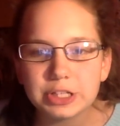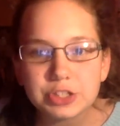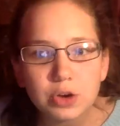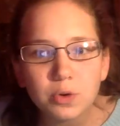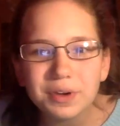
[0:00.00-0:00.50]

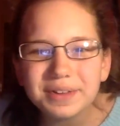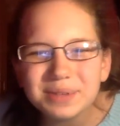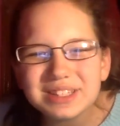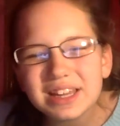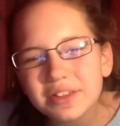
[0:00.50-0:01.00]
So what
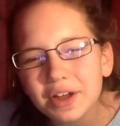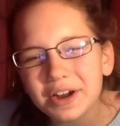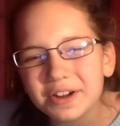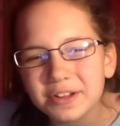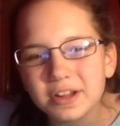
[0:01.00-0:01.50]
was said in the
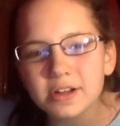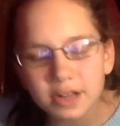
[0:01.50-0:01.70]
article